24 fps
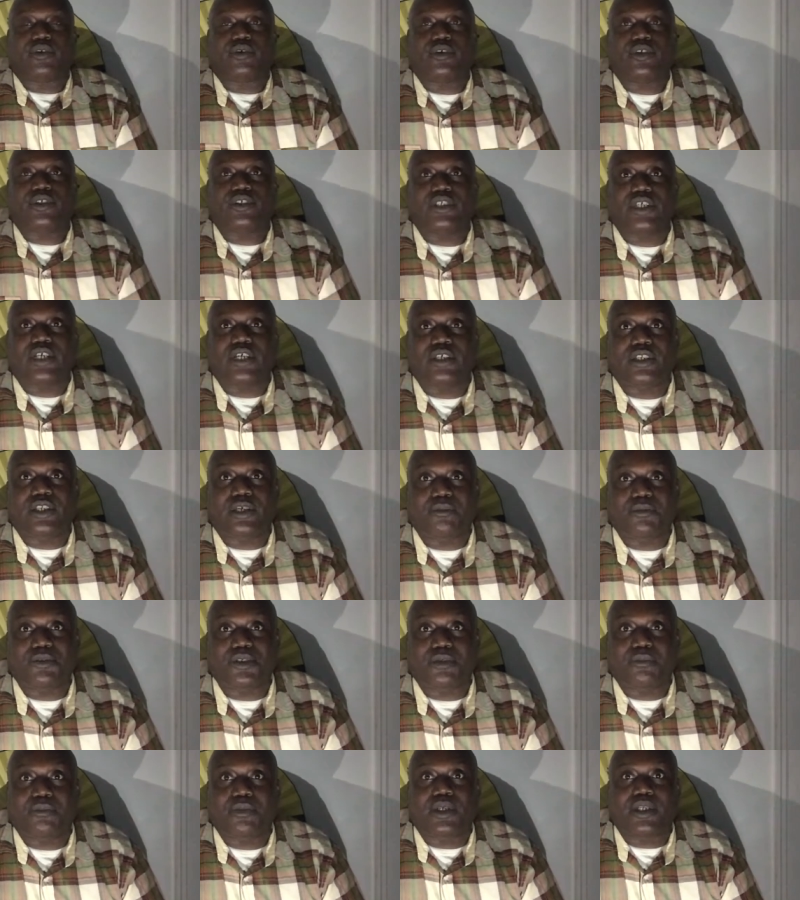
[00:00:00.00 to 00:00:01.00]
Shell up
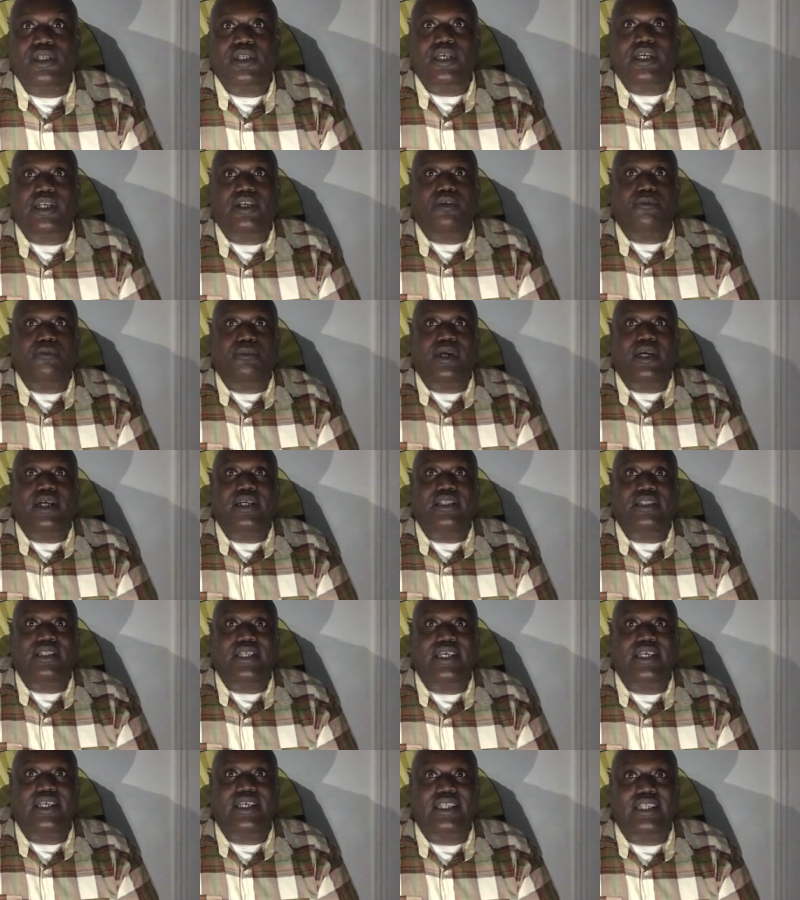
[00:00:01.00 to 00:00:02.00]
some money. I don't mind
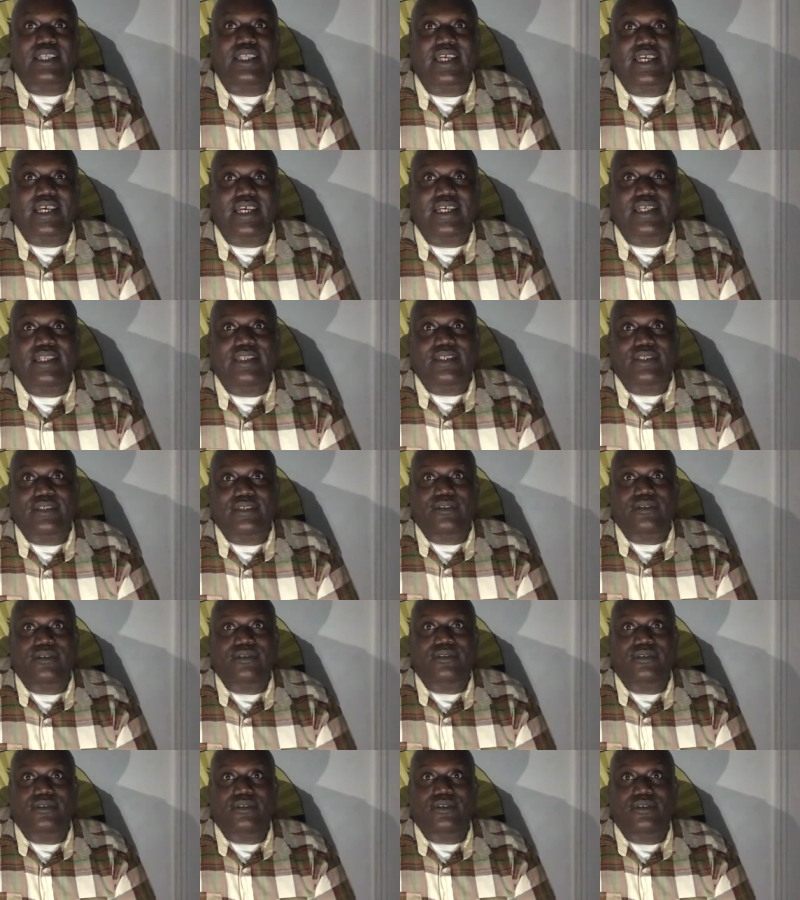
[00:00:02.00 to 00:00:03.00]
taking that.
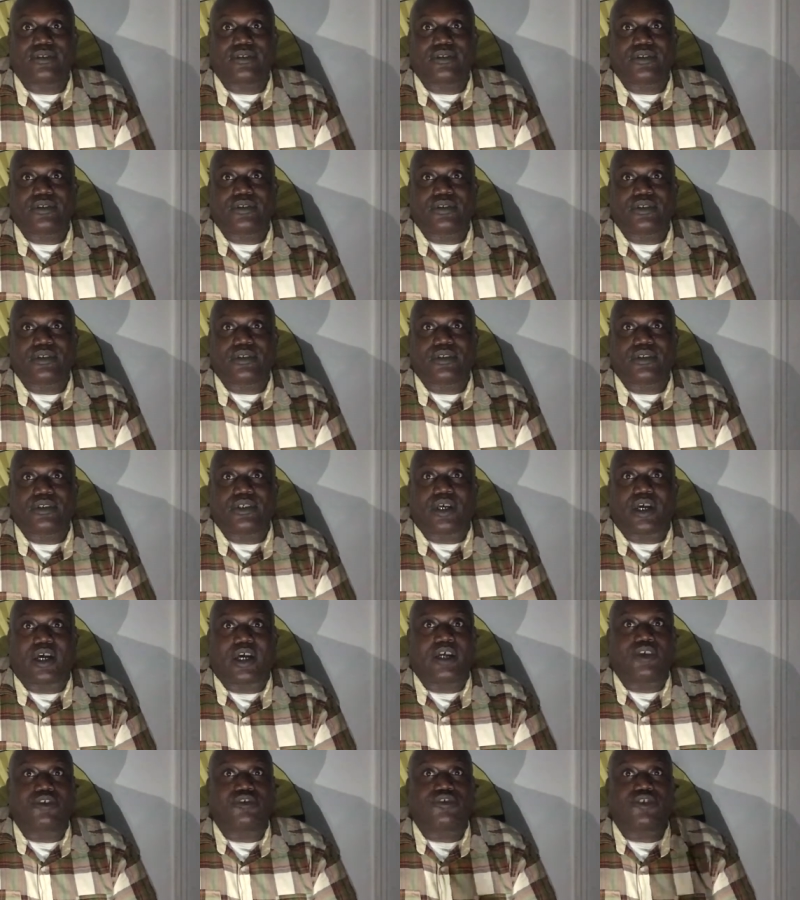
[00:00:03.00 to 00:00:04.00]

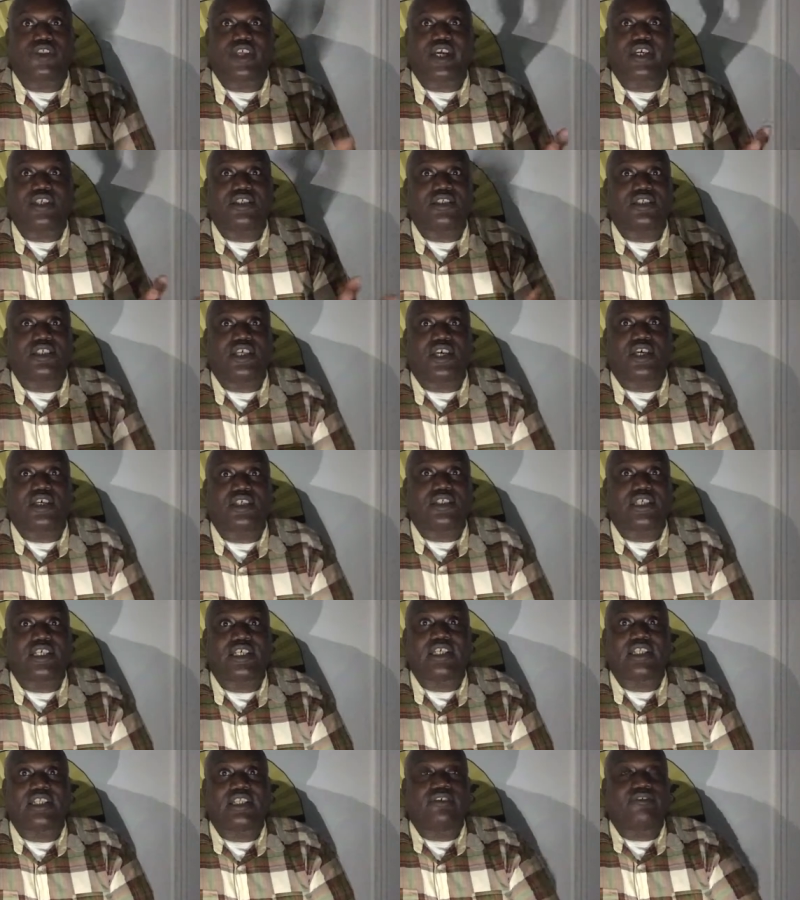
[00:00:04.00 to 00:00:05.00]
$100,000. I
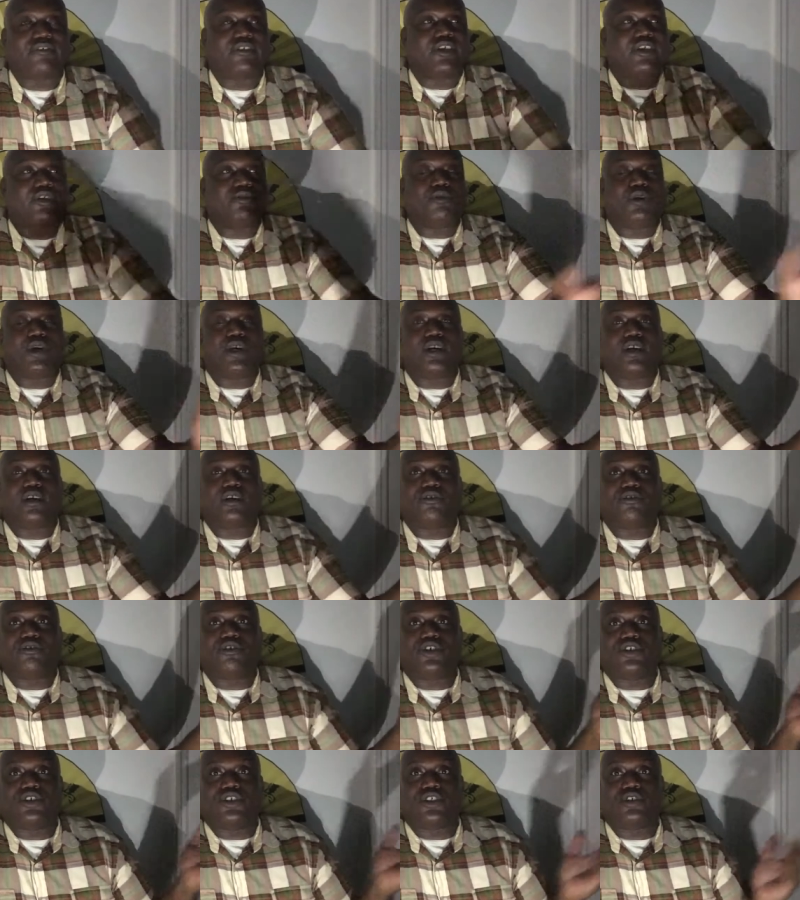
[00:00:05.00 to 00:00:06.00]
can live anywhere
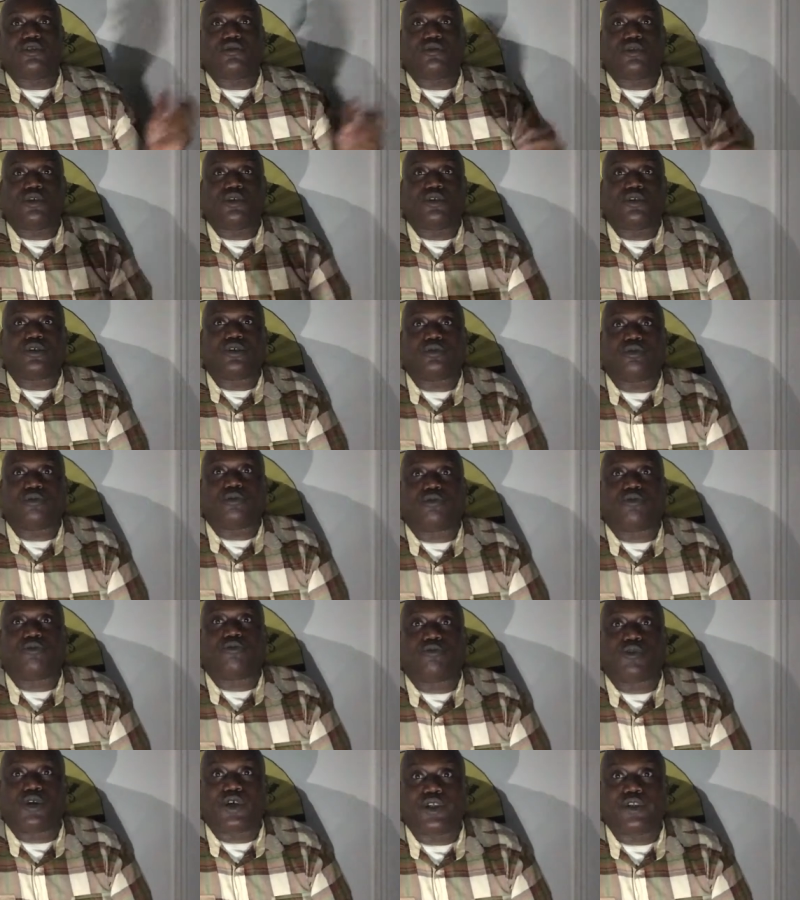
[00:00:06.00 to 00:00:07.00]
across this world
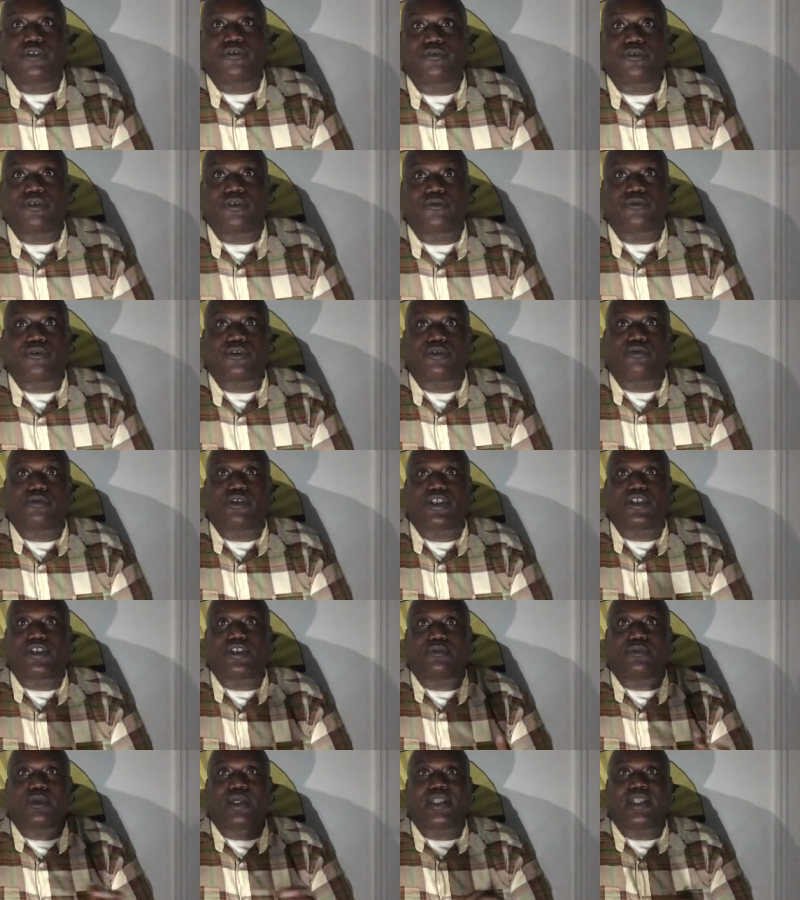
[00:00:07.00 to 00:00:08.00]
wonderful for the
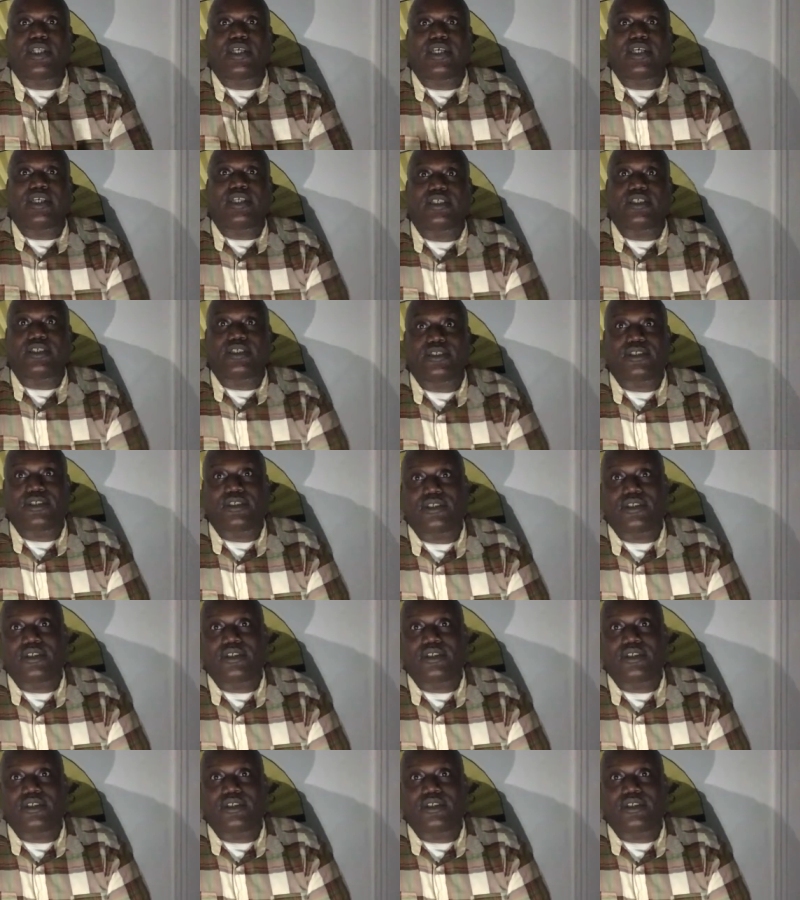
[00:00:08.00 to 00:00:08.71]
rest of my days.